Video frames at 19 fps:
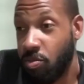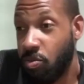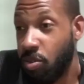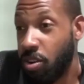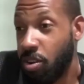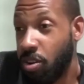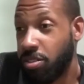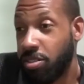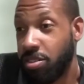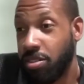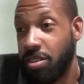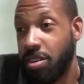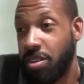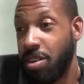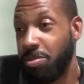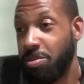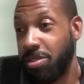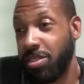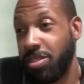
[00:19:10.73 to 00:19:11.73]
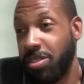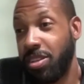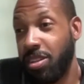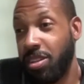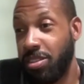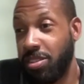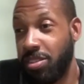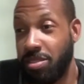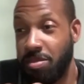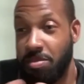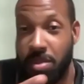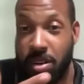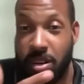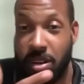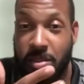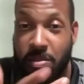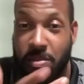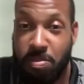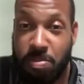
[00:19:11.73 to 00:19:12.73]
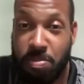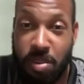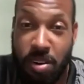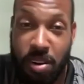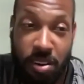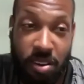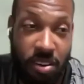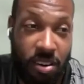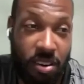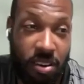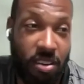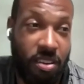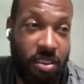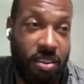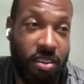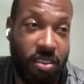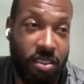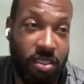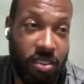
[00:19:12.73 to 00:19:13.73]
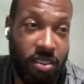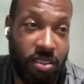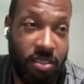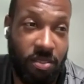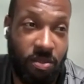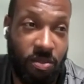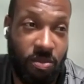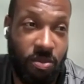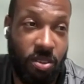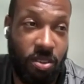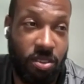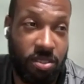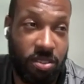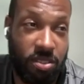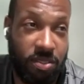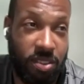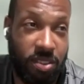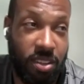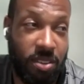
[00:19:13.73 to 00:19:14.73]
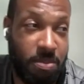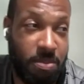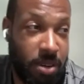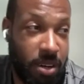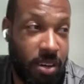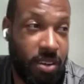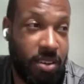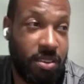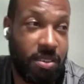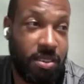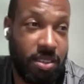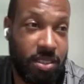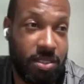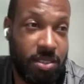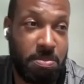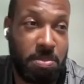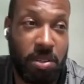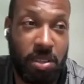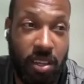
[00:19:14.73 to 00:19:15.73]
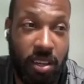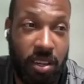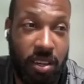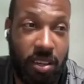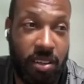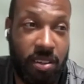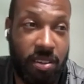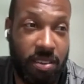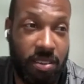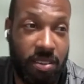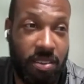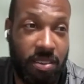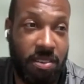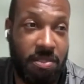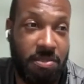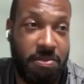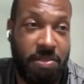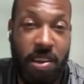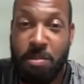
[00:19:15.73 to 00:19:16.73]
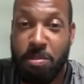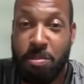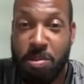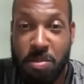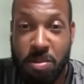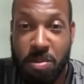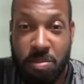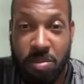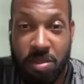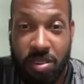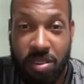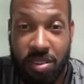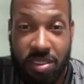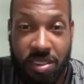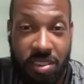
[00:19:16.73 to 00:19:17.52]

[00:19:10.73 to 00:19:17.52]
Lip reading: Walter, I was just telling somebody prior to our call that Walter Vallapato has been like a family member.